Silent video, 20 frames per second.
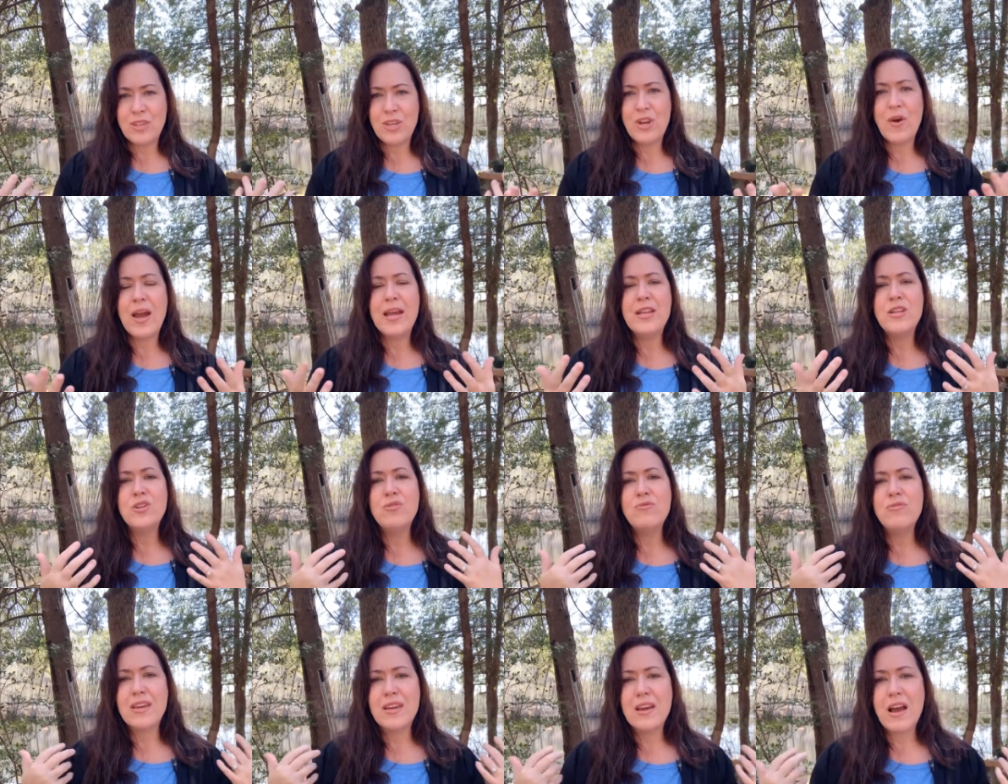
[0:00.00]
I
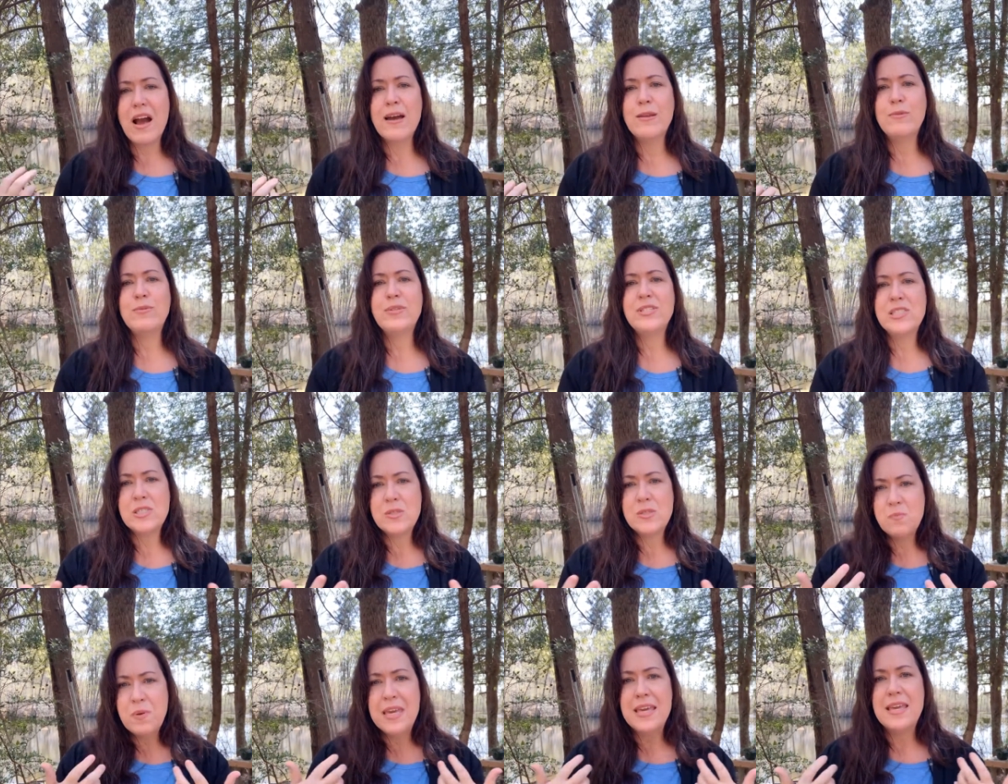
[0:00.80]
knew that God was
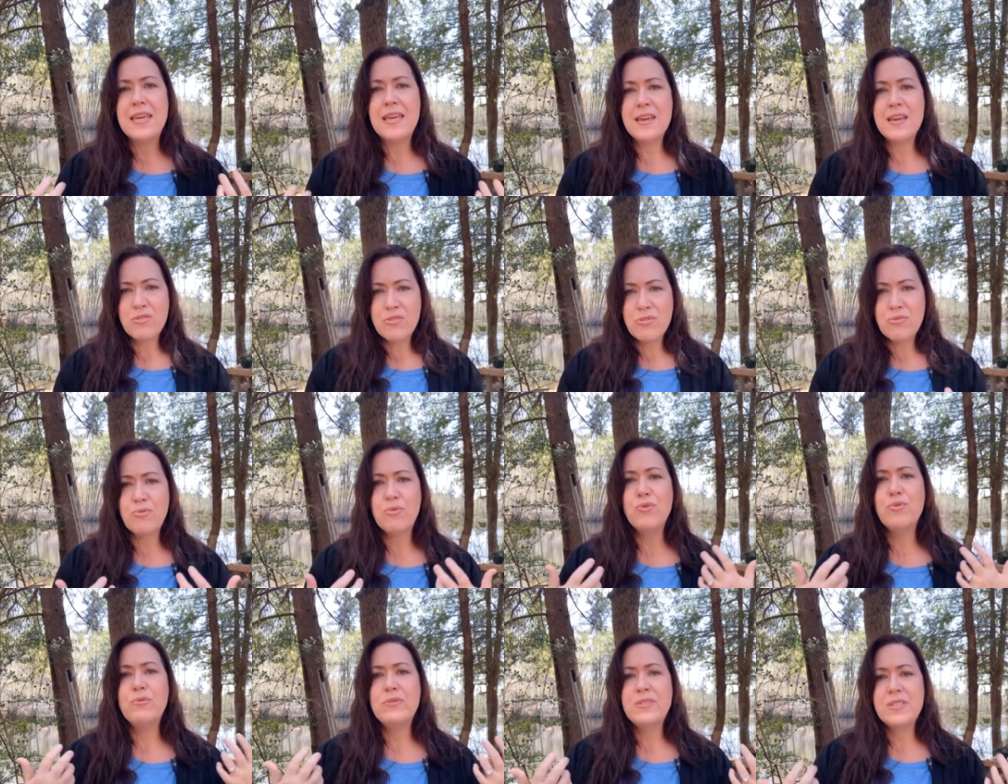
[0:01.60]
speaking
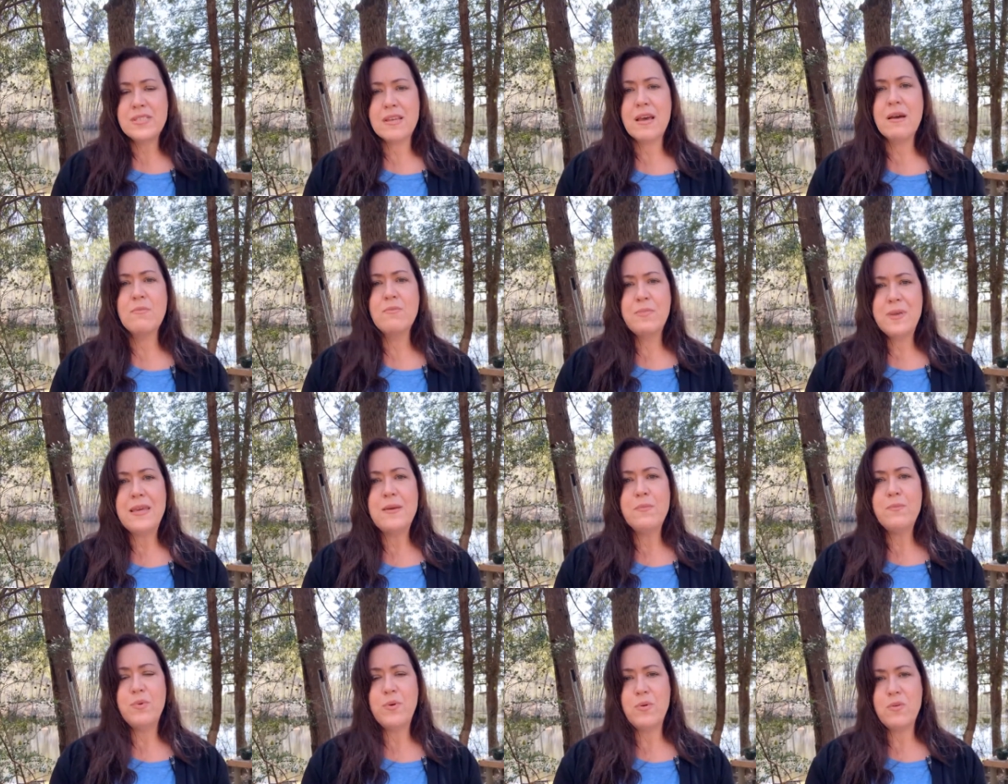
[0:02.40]
through some
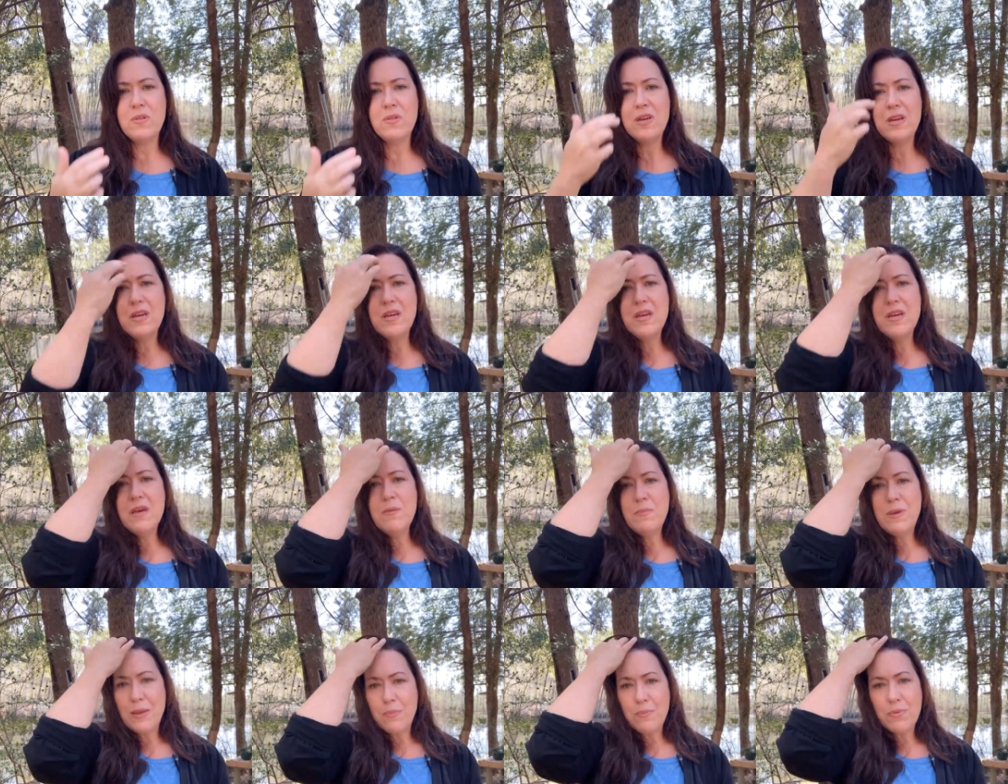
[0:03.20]
people,
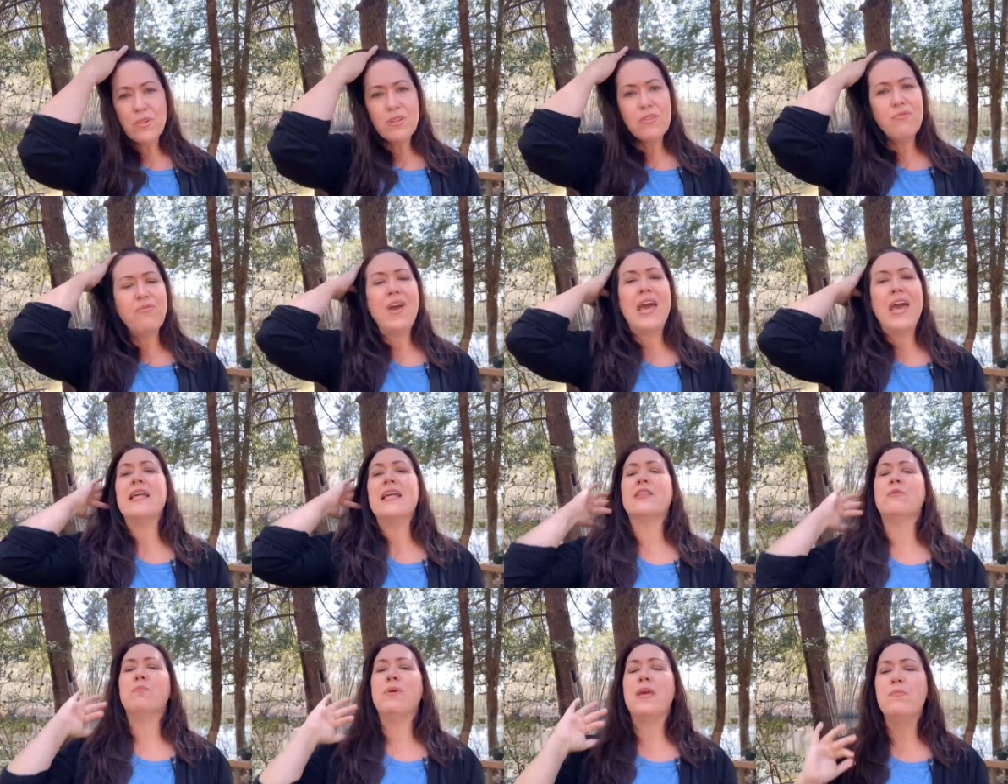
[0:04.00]
people of
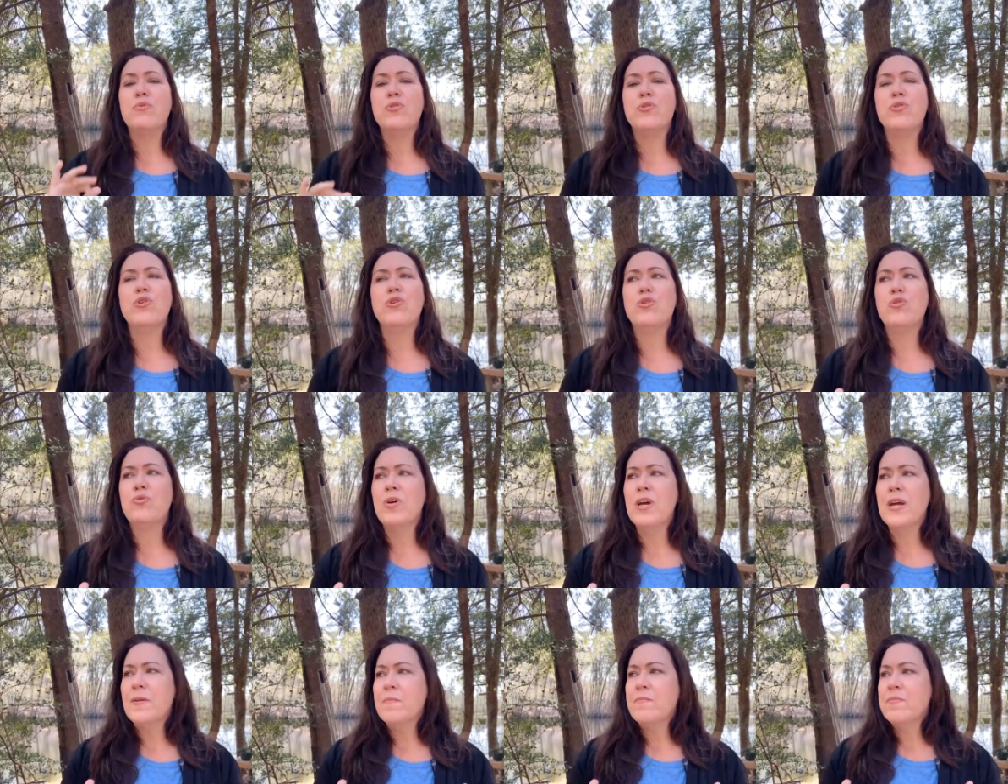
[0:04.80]
faith, people who
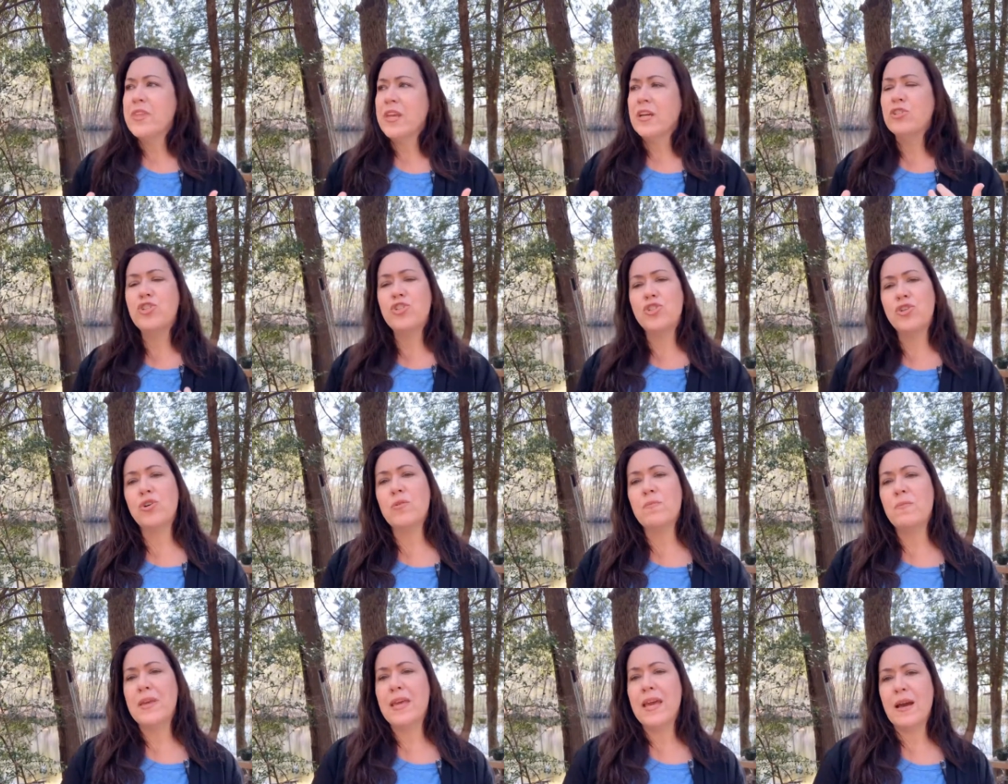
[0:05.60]

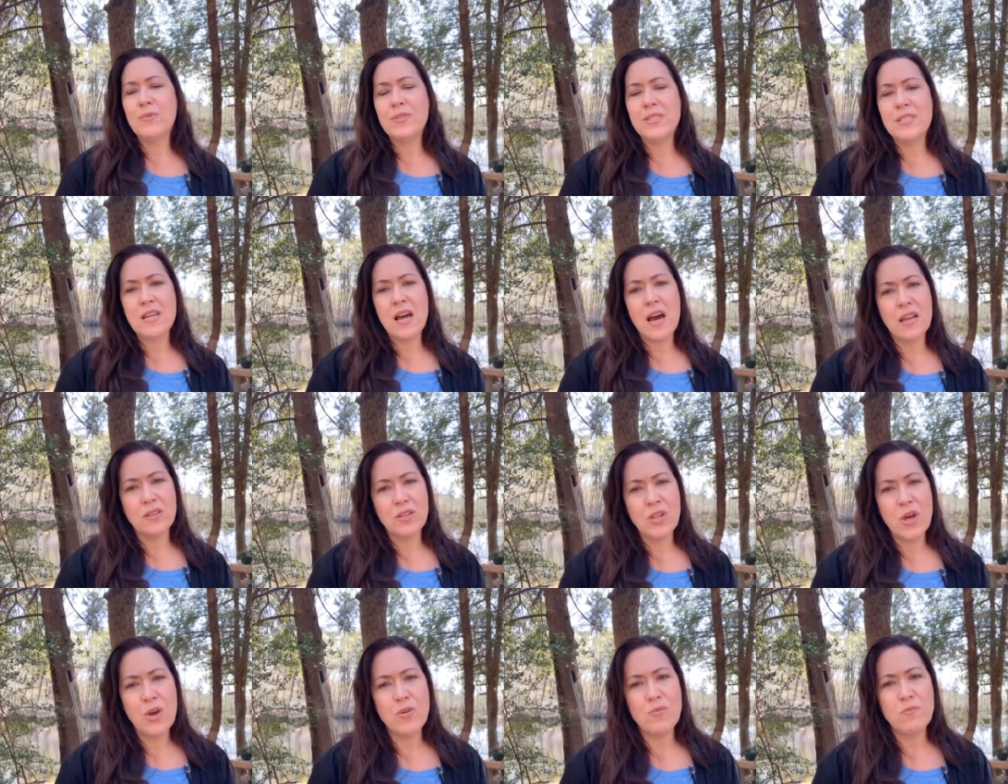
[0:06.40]
assured me I was not
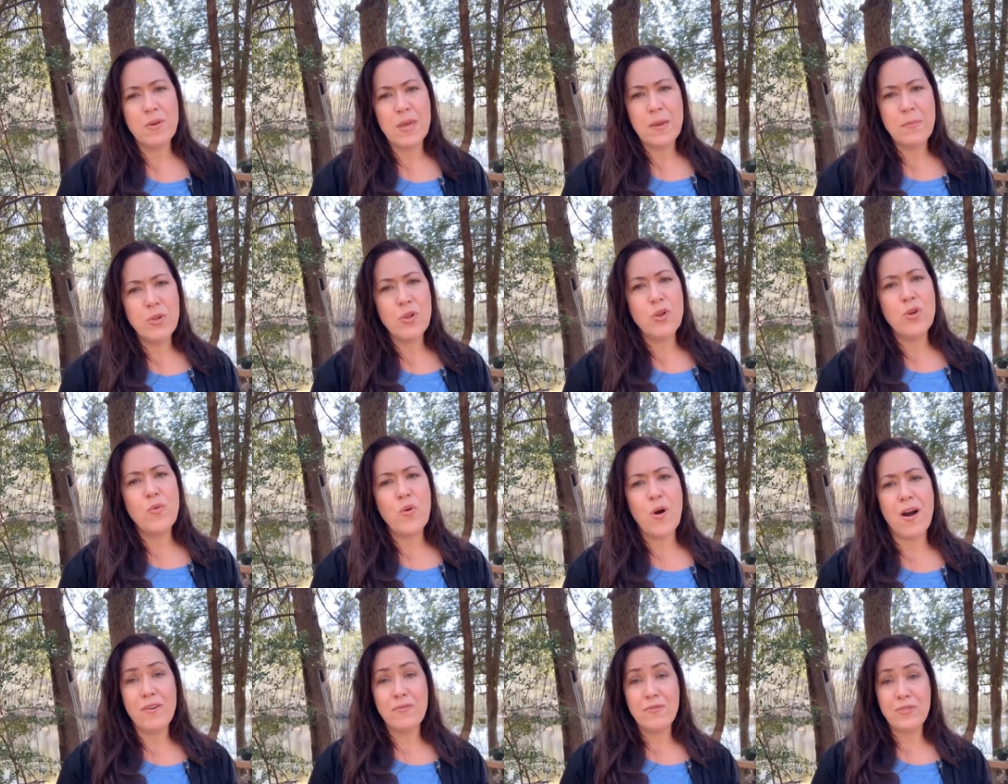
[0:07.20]
alone, people who
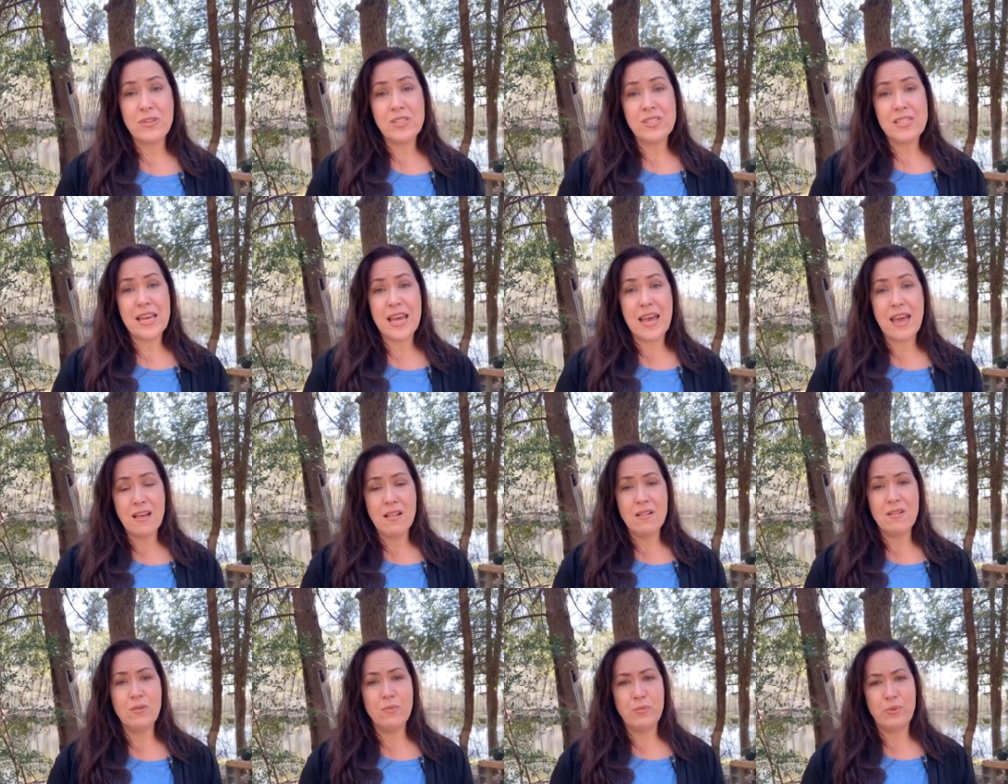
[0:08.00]
offered to
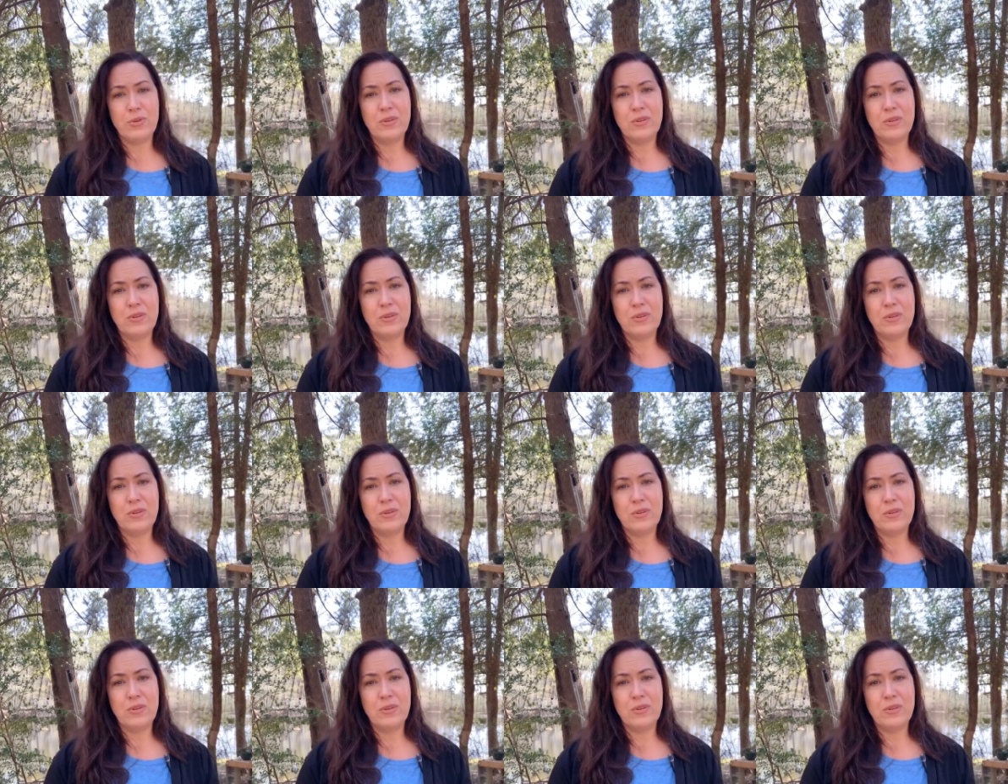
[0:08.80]
help,